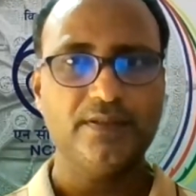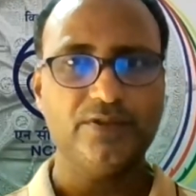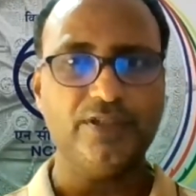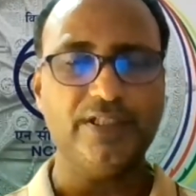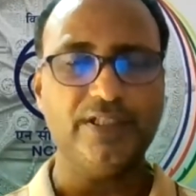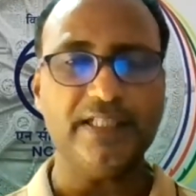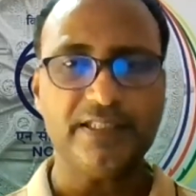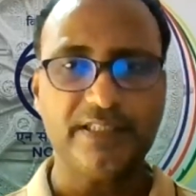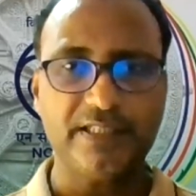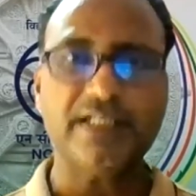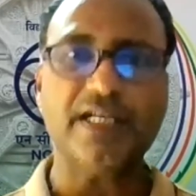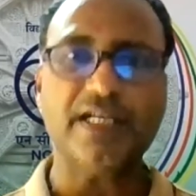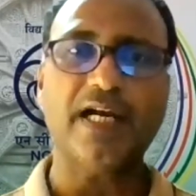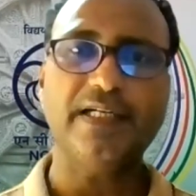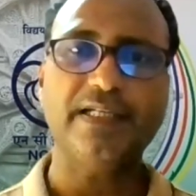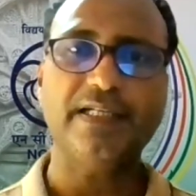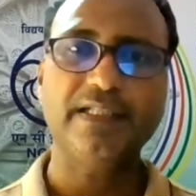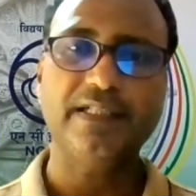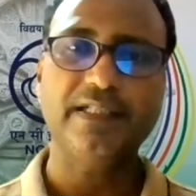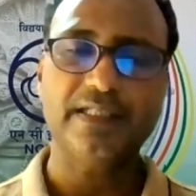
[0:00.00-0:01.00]
The
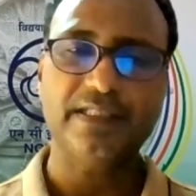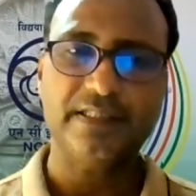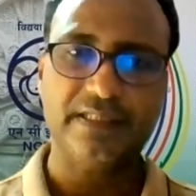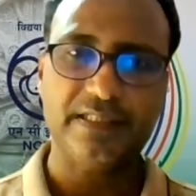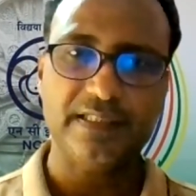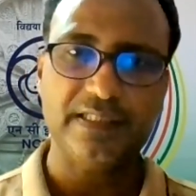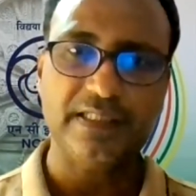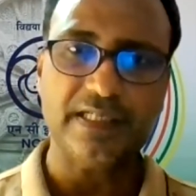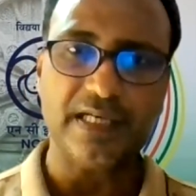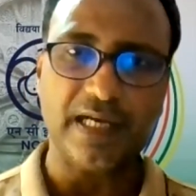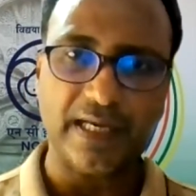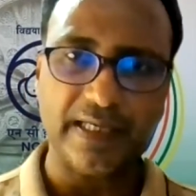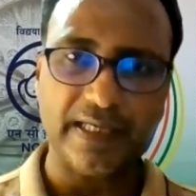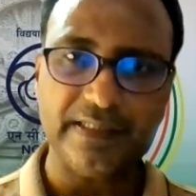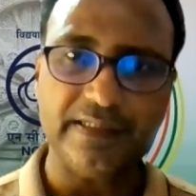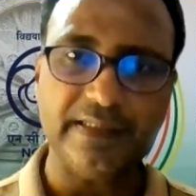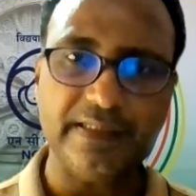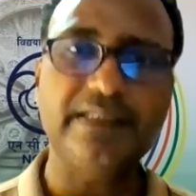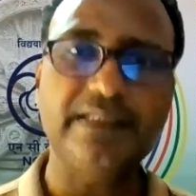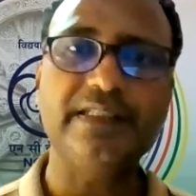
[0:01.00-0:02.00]
NCERT and
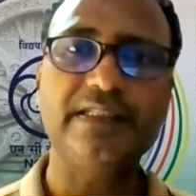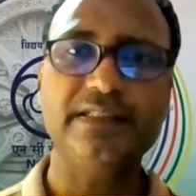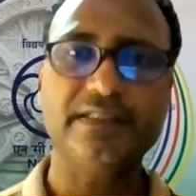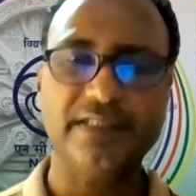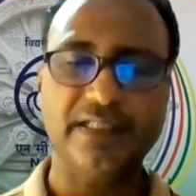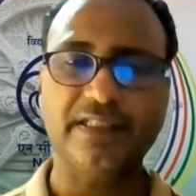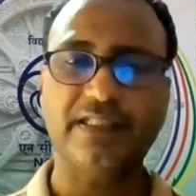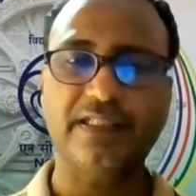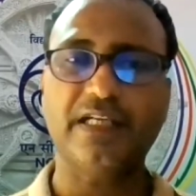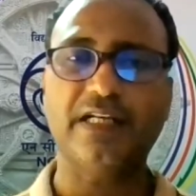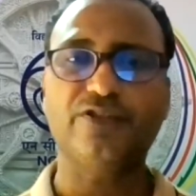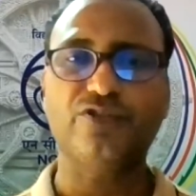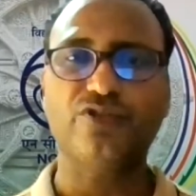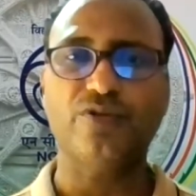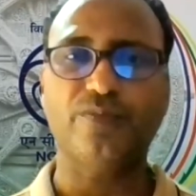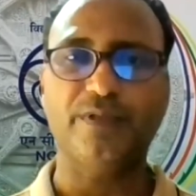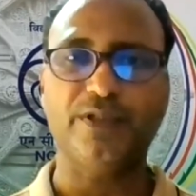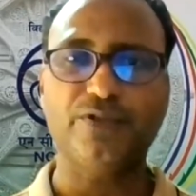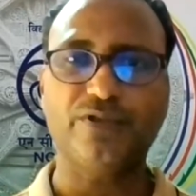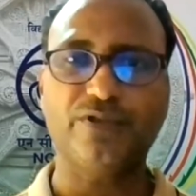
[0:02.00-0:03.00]
CIET, Central
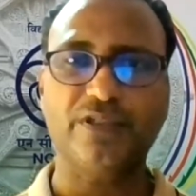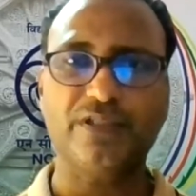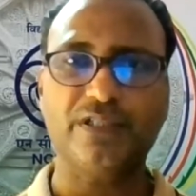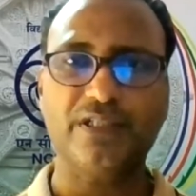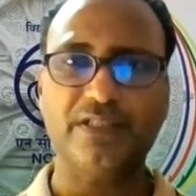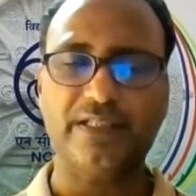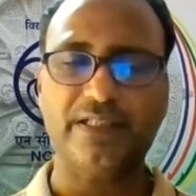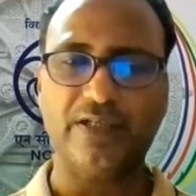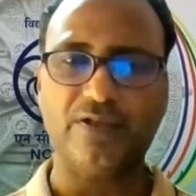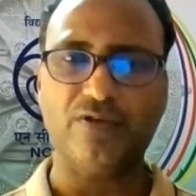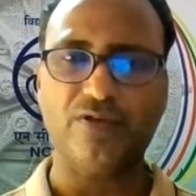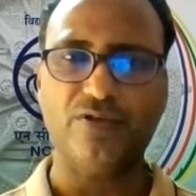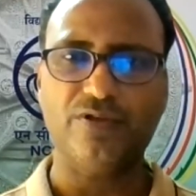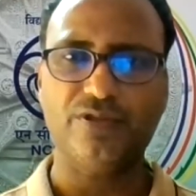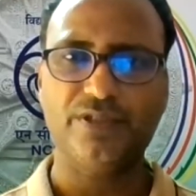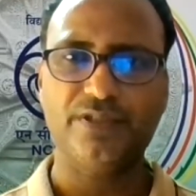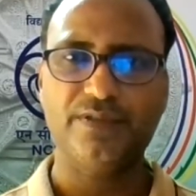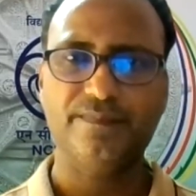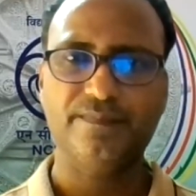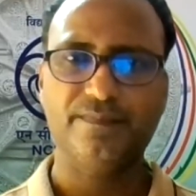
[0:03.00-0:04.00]
Institute of Educational
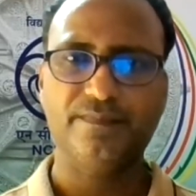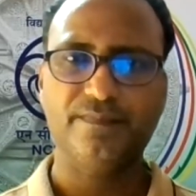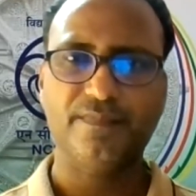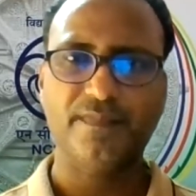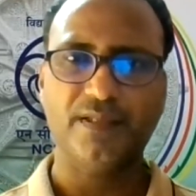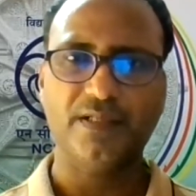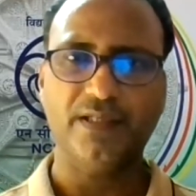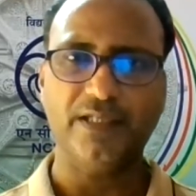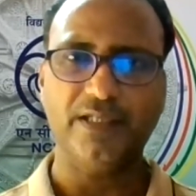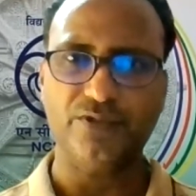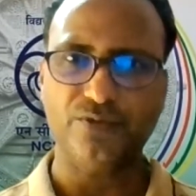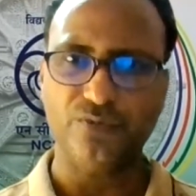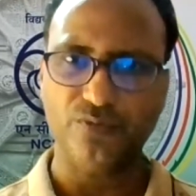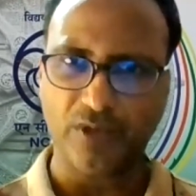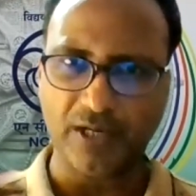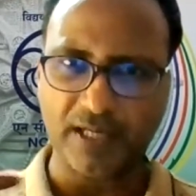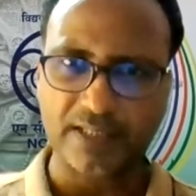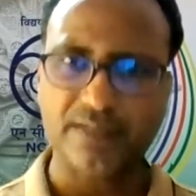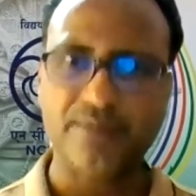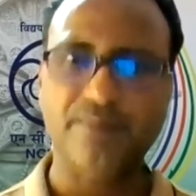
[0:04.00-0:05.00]
Technology, has
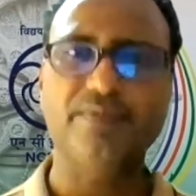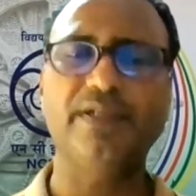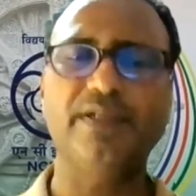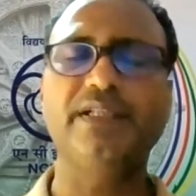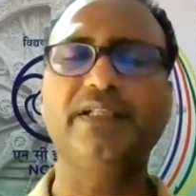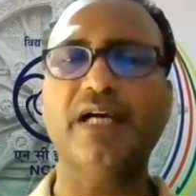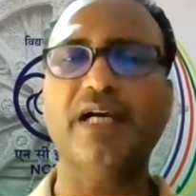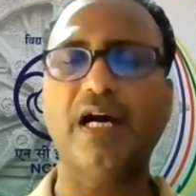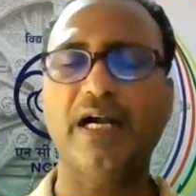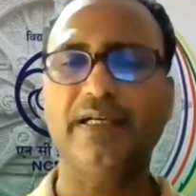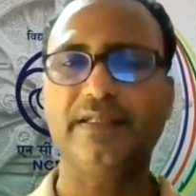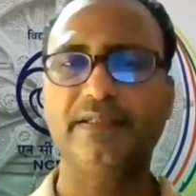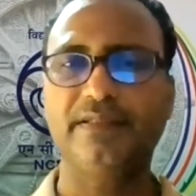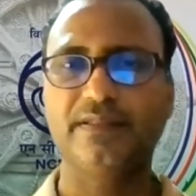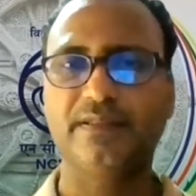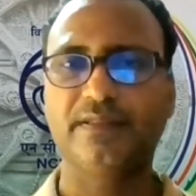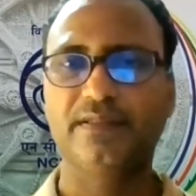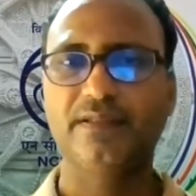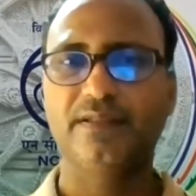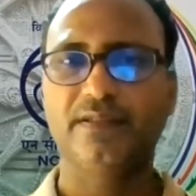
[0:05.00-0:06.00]
worked very hard
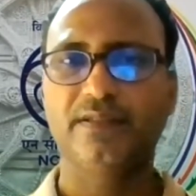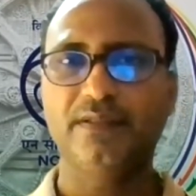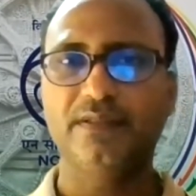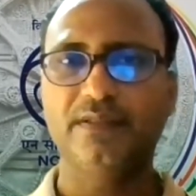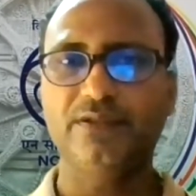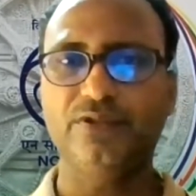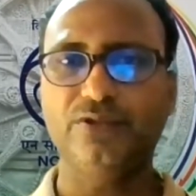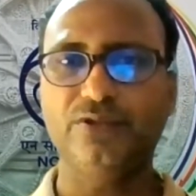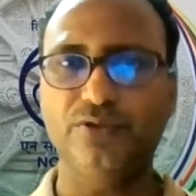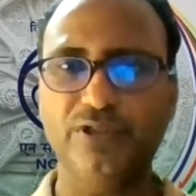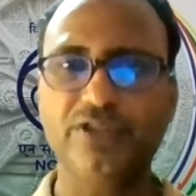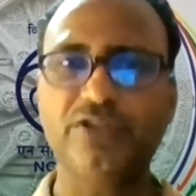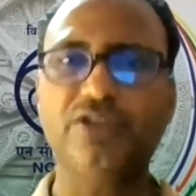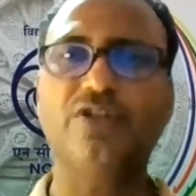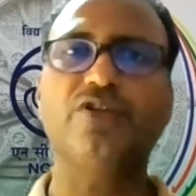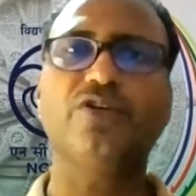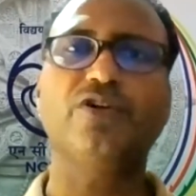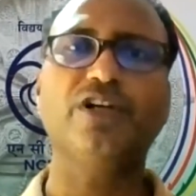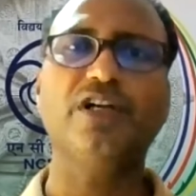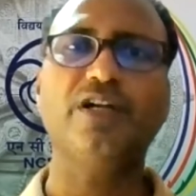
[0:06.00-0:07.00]
during
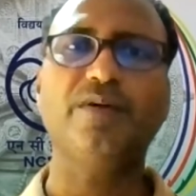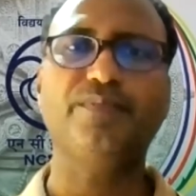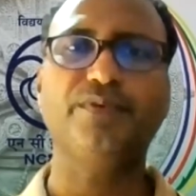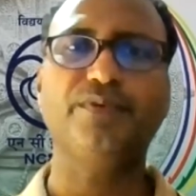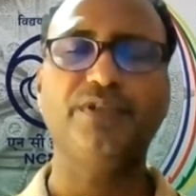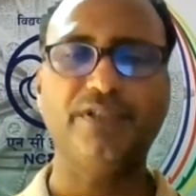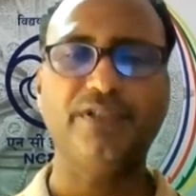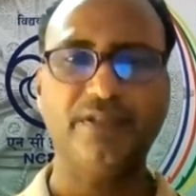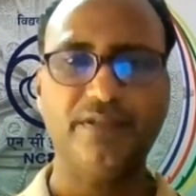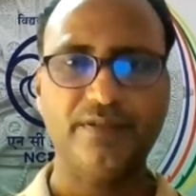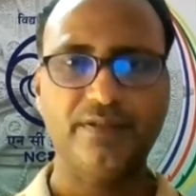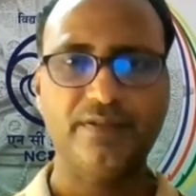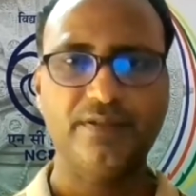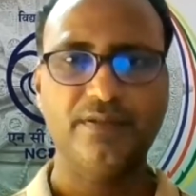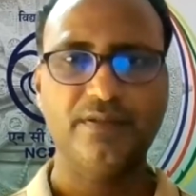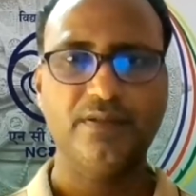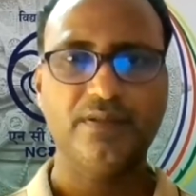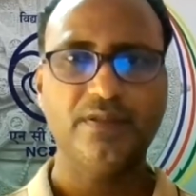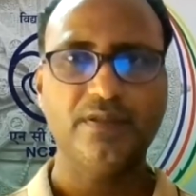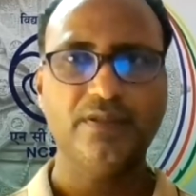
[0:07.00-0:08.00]
the Corona period
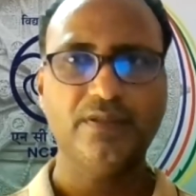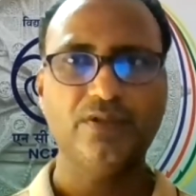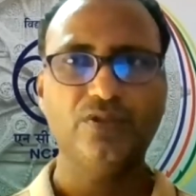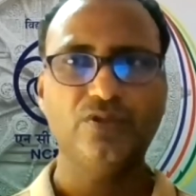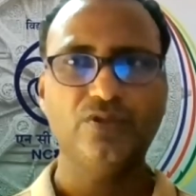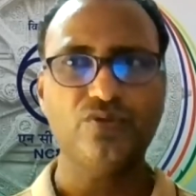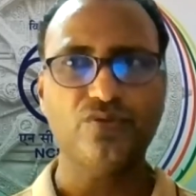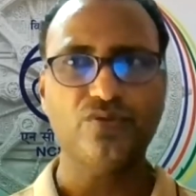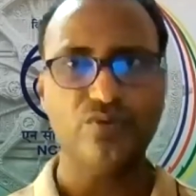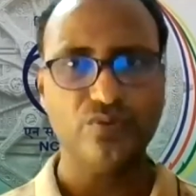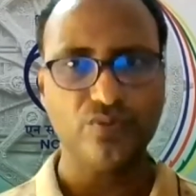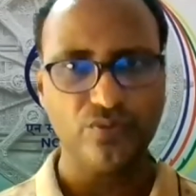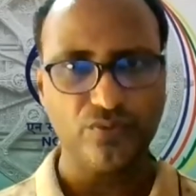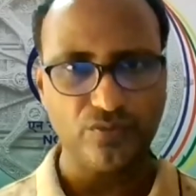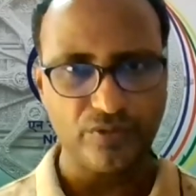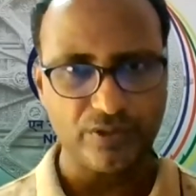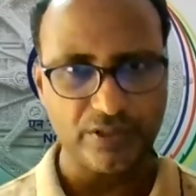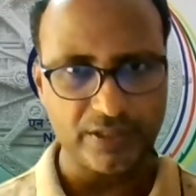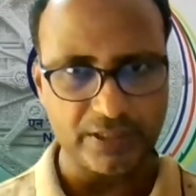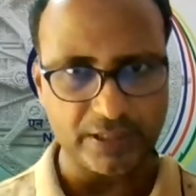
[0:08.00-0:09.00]

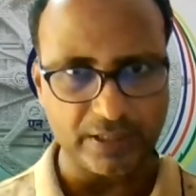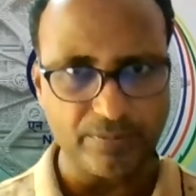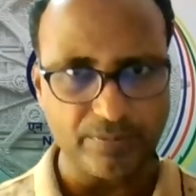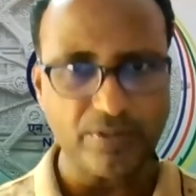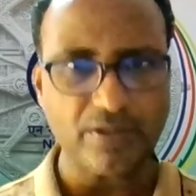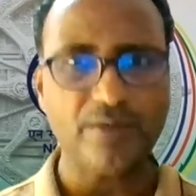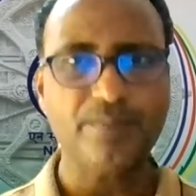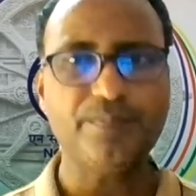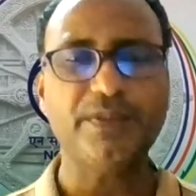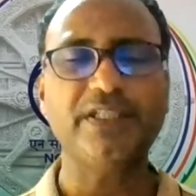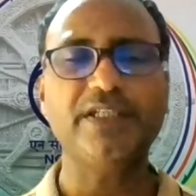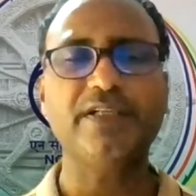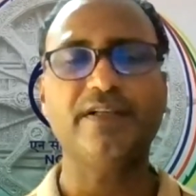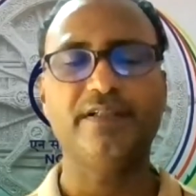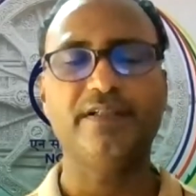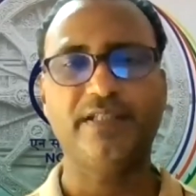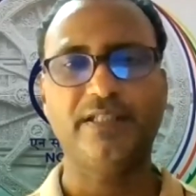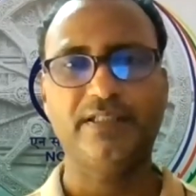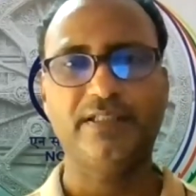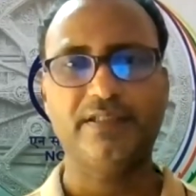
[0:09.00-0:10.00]
to develop
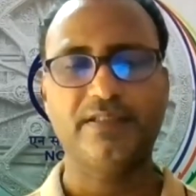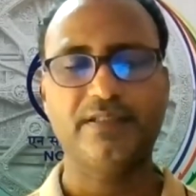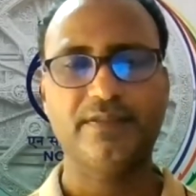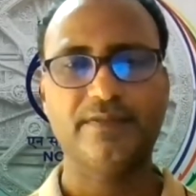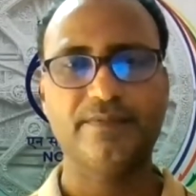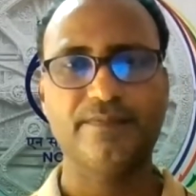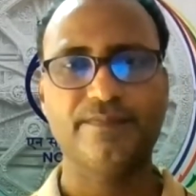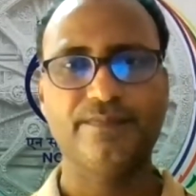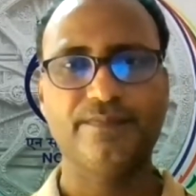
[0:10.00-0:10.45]
e-contents,